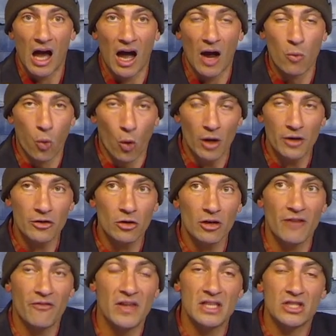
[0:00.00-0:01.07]
I wonder
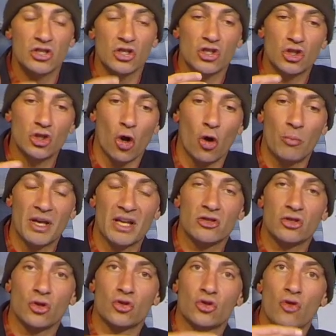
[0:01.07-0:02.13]
if he's just so big and
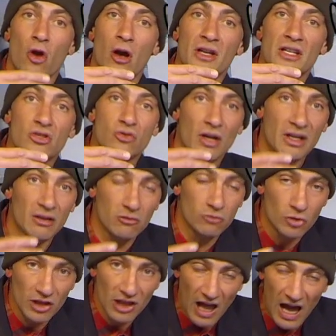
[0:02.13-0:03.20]
so strong and he's trying to
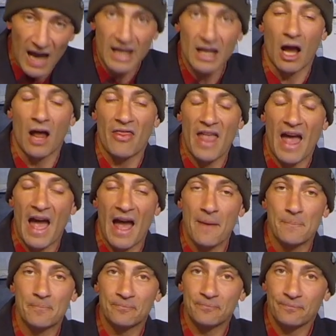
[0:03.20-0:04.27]
rely on that
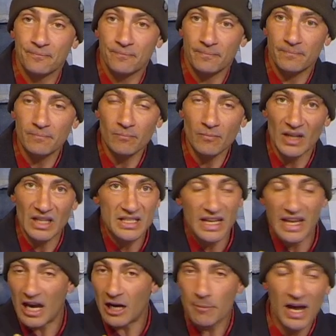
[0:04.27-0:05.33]
to
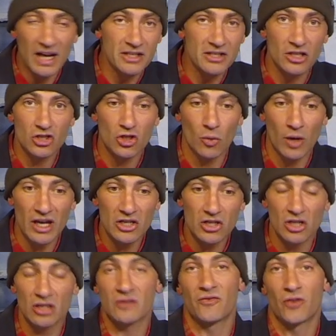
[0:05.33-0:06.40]
get him out of
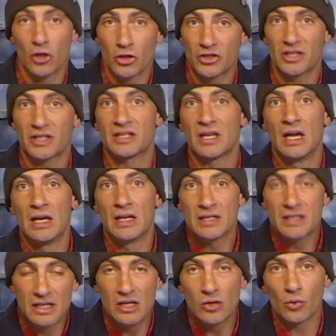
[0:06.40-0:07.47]
situations versus
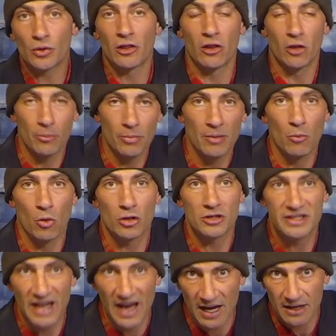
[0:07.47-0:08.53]
skiing with a little bit more
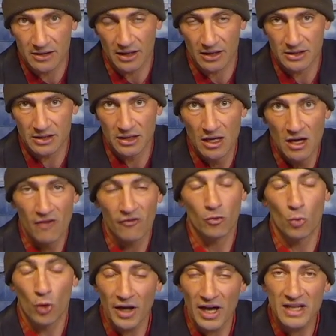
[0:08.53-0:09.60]
tactics.
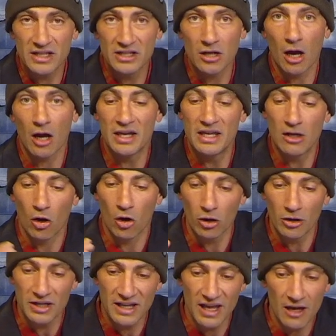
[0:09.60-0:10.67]
From what I saw, he
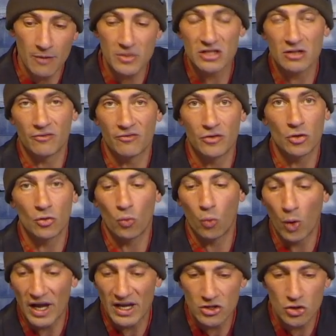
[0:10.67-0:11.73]
already came into view
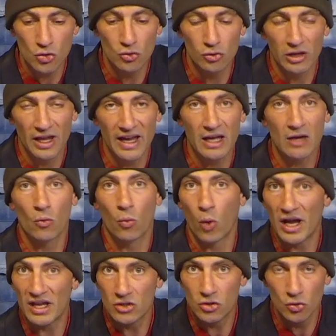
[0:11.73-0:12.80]
way too late,
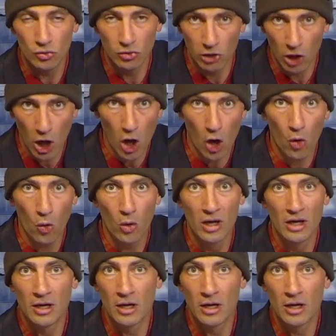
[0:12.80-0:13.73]
way too low